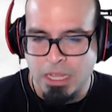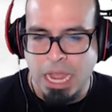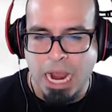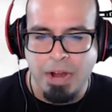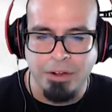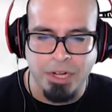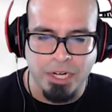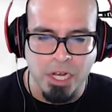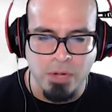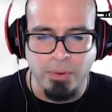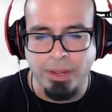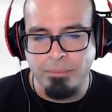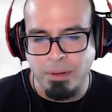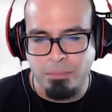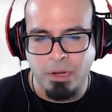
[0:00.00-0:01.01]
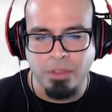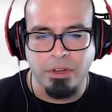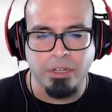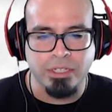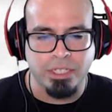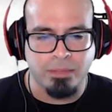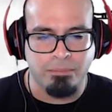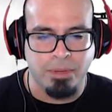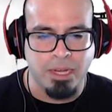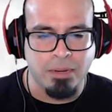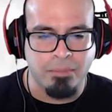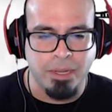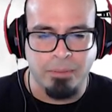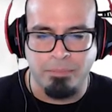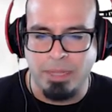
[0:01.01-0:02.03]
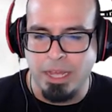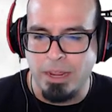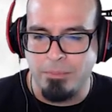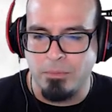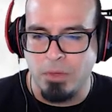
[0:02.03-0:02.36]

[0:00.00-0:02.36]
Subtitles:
I already know it. My brother used to bug me to play him